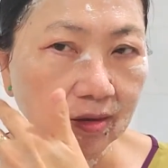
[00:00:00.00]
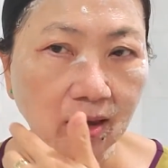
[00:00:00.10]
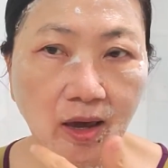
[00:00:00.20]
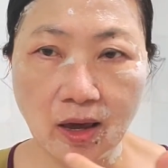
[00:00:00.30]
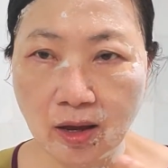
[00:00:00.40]

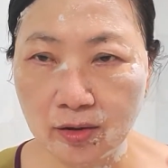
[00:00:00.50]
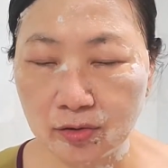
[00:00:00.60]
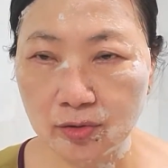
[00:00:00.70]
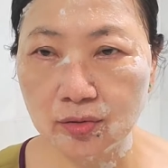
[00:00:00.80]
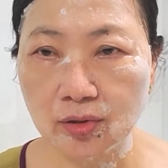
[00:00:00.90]
And
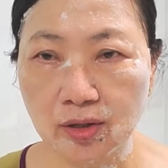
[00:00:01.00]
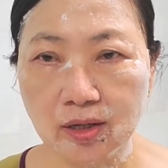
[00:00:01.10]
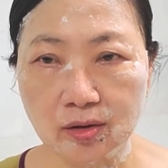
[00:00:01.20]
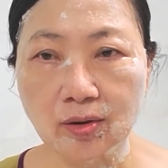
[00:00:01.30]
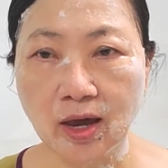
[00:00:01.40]

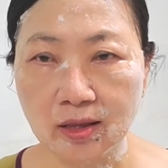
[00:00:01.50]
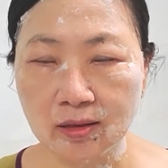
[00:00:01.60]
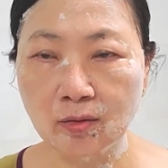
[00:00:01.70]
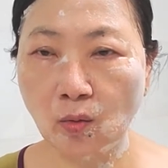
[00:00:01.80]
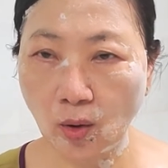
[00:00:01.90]
you
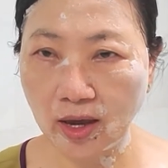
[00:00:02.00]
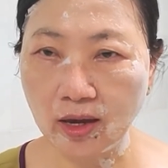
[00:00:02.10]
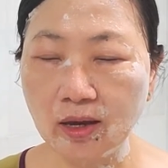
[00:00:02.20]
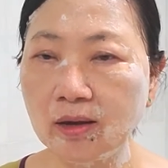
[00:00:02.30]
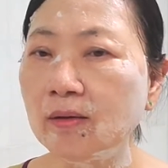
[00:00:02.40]
can wait,